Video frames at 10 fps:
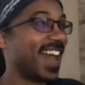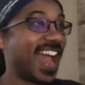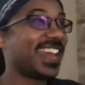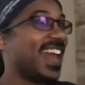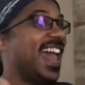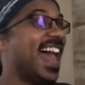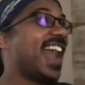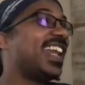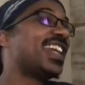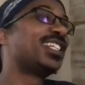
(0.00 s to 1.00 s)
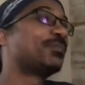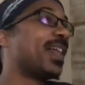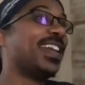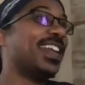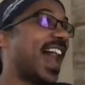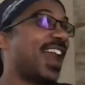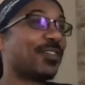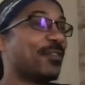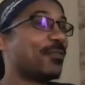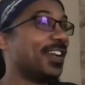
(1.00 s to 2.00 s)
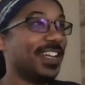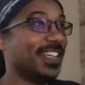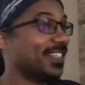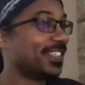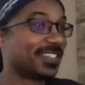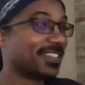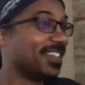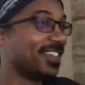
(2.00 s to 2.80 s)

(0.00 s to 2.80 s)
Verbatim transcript: I can't, I can't explain it. I don't know what it is.